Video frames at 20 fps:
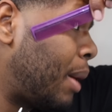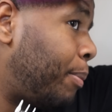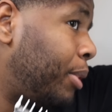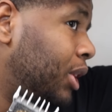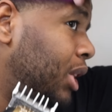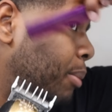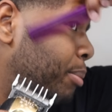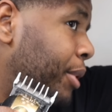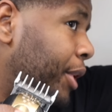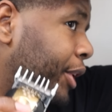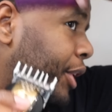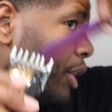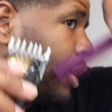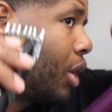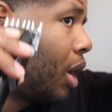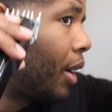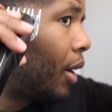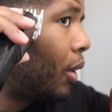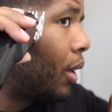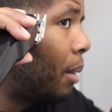I put the bigger
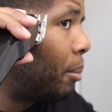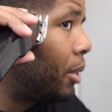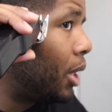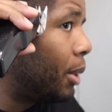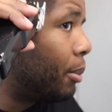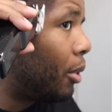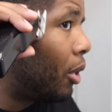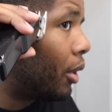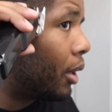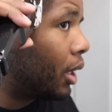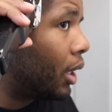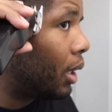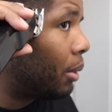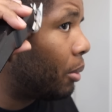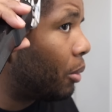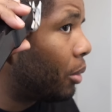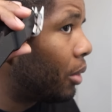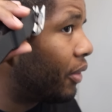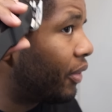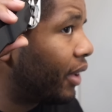guard on, I'm debulking. Let
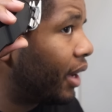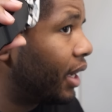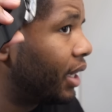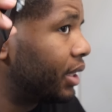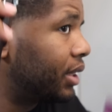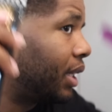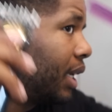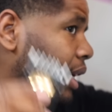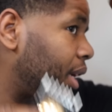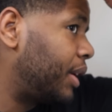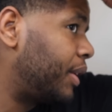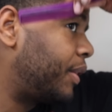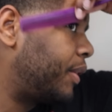me rephrase that.